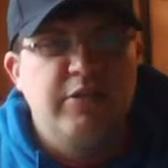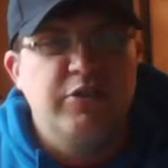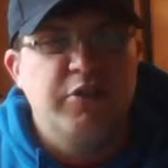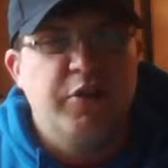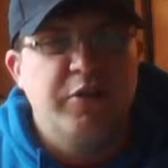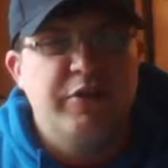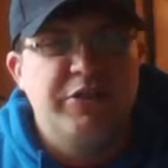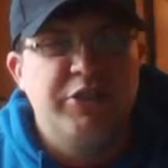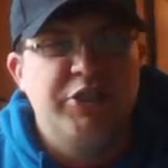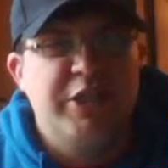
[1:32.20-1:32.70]

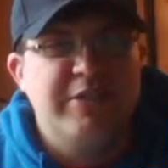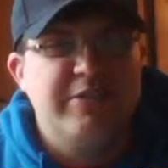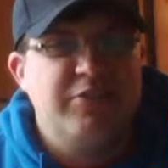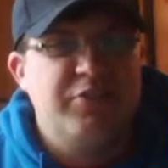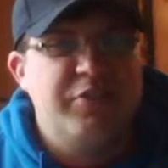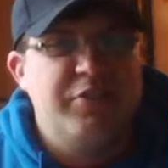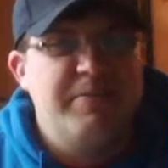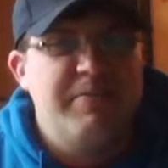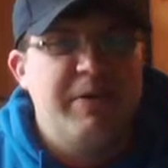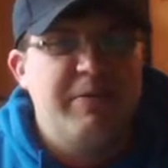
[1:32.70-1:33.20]
So the jet
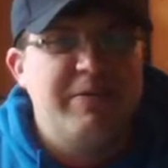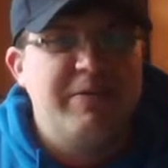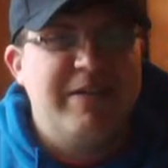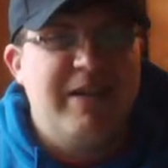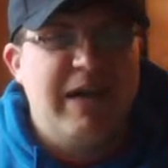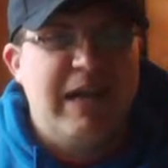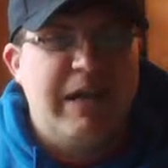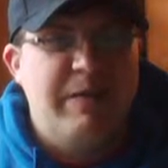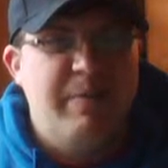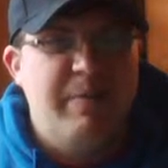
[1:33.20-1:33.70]
stream that we
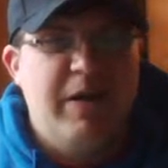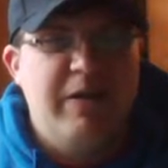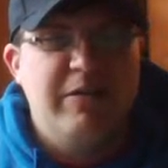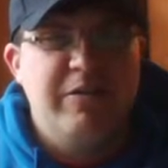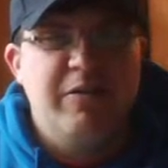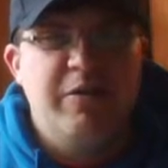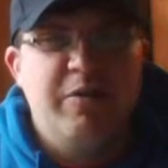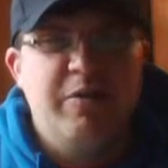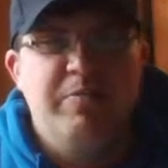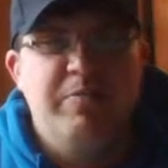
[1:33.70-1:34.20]
talk
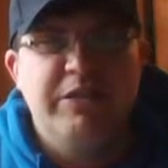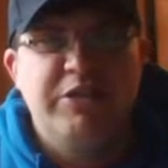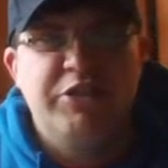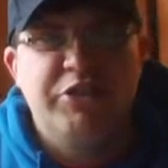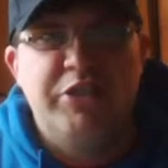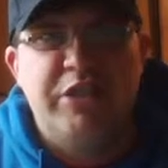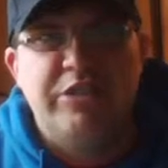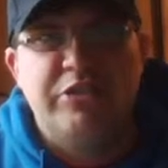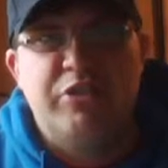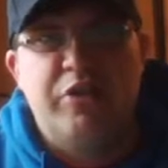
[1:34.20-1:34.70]
about, big
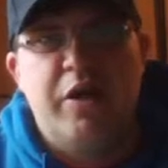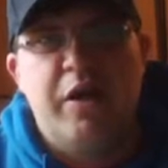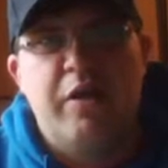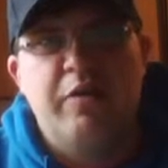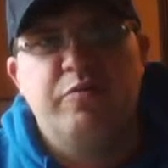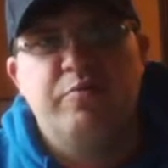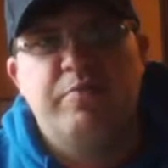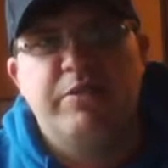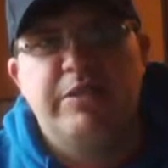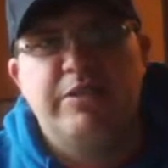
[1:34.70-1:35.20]
jet
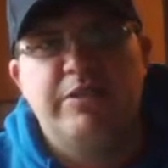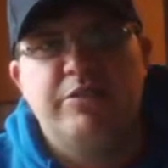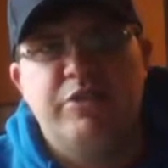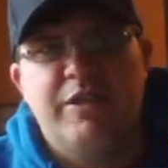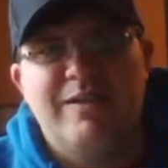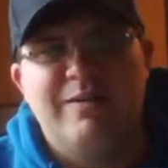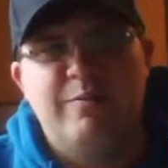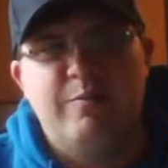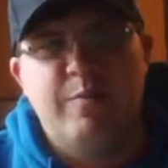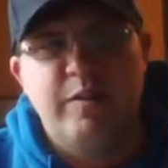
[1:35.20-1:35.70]
troughs, big
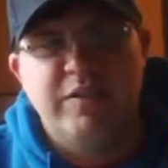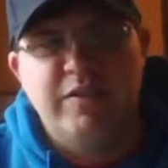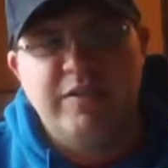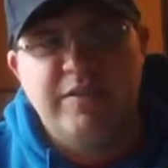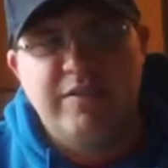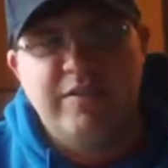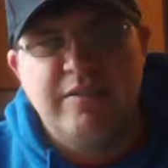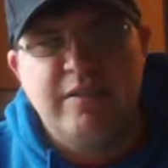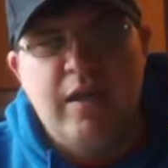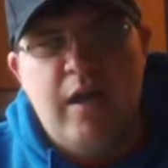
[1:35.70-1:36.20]
jet
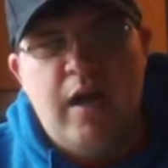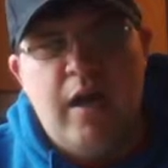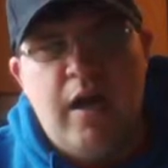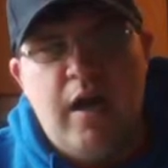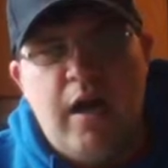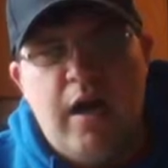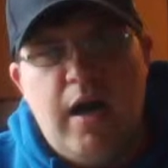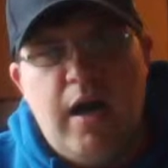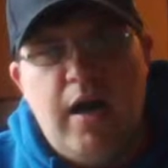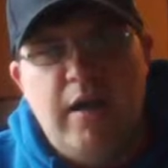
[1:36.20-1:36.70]
ridges
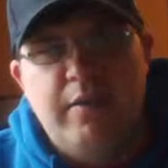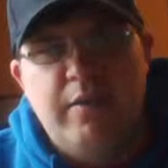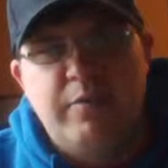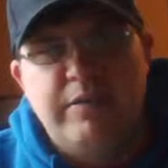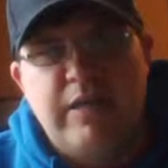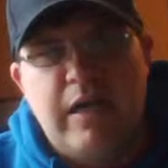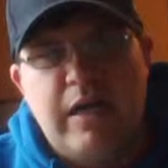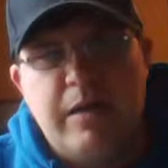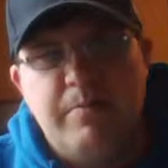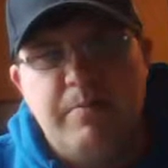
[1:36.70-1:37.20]
that
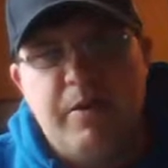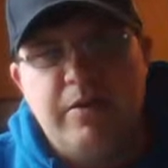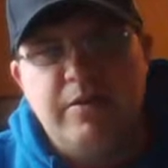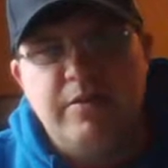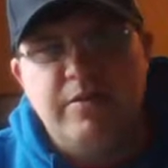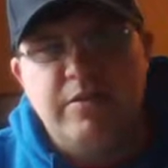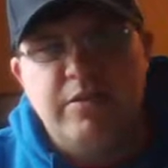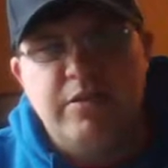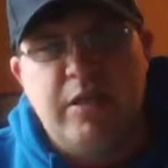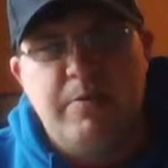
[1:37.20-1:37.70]
we talk about
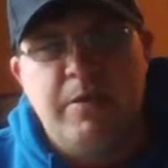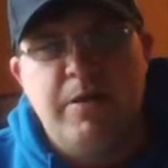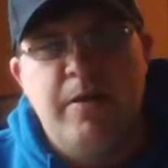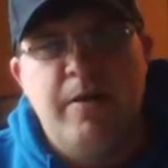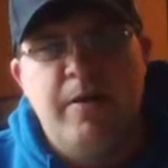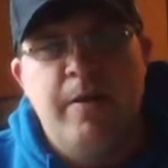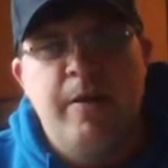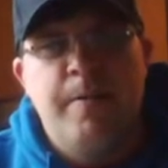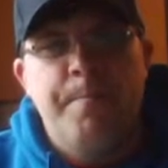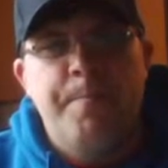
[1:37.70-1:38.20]
in the
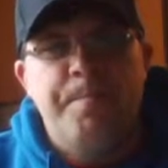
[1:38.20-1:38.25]
summer,